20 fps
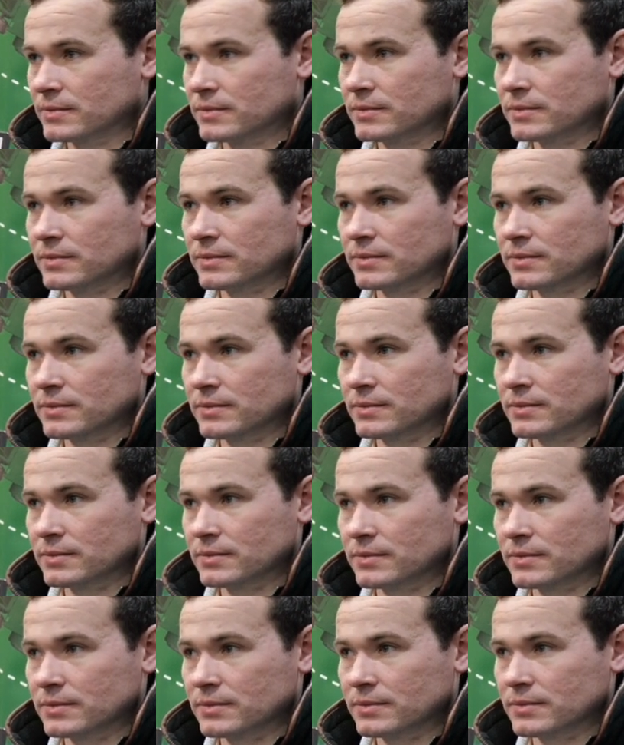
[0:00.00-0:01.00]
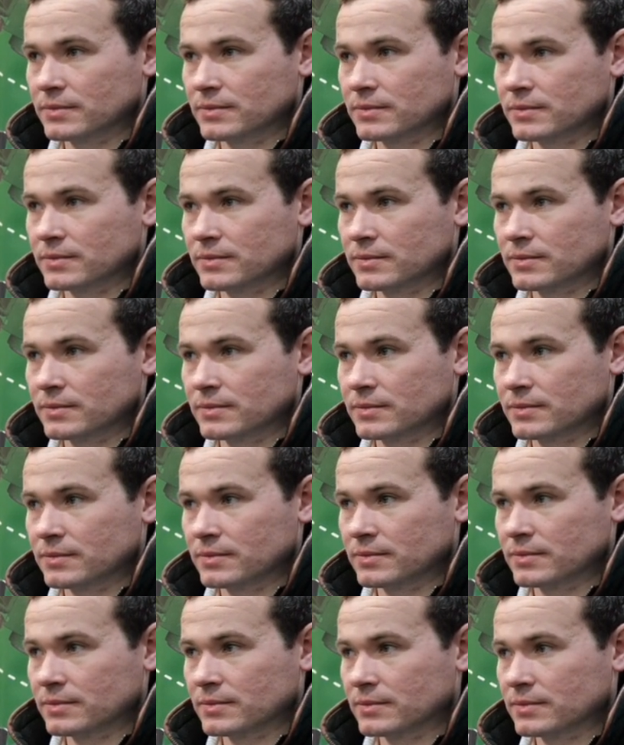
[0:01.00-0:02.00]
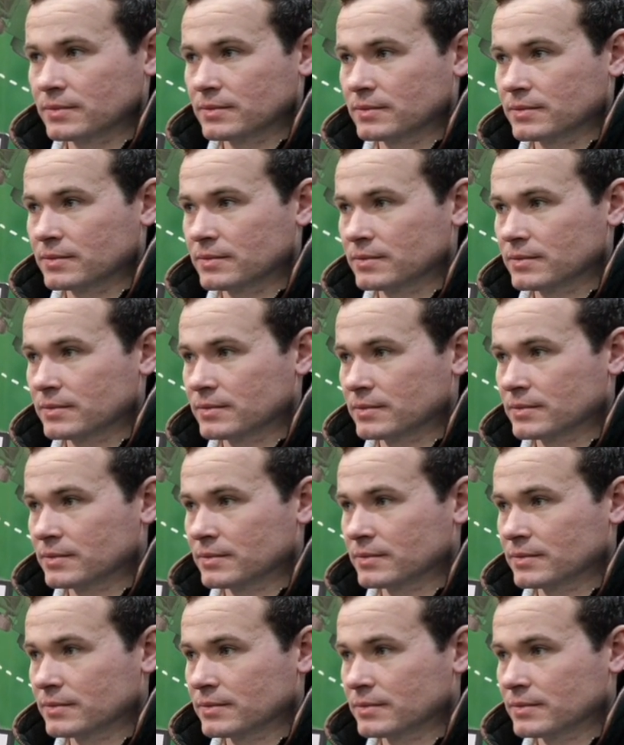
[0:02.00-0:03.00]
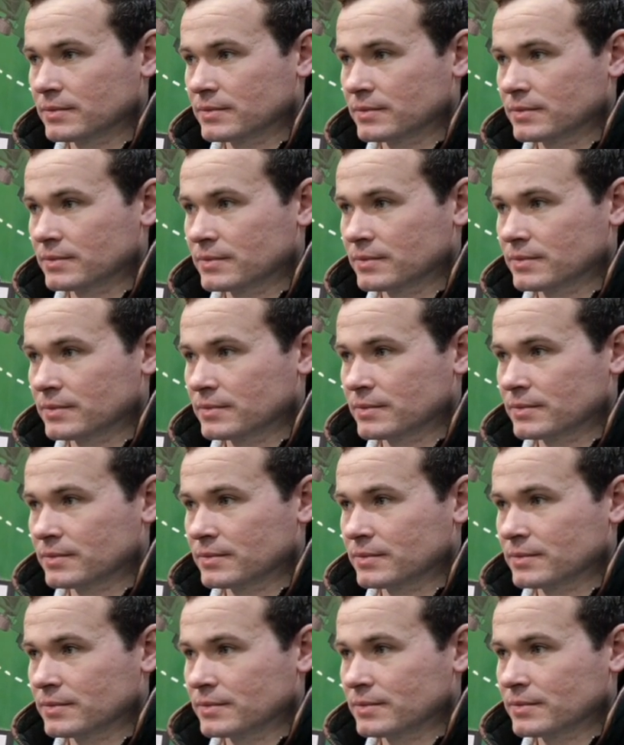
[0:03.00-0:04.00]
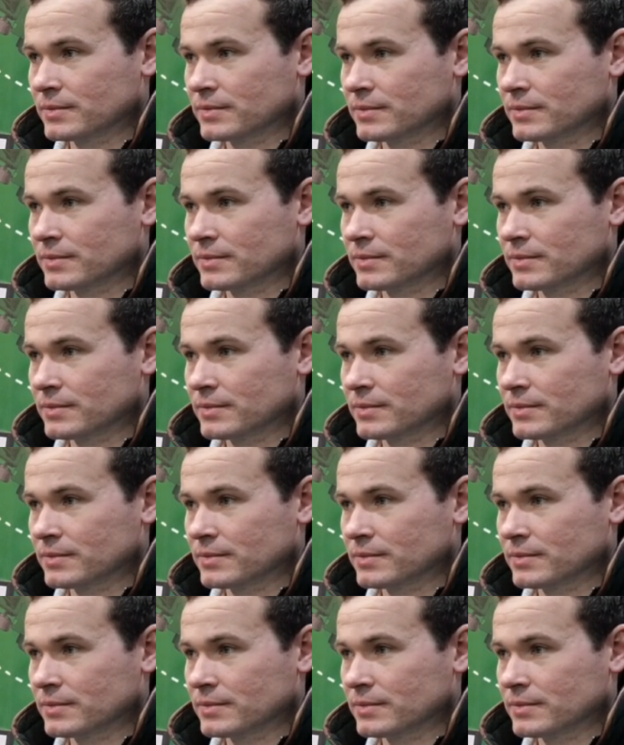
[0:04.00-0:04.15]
No words are spoken by the person on screen.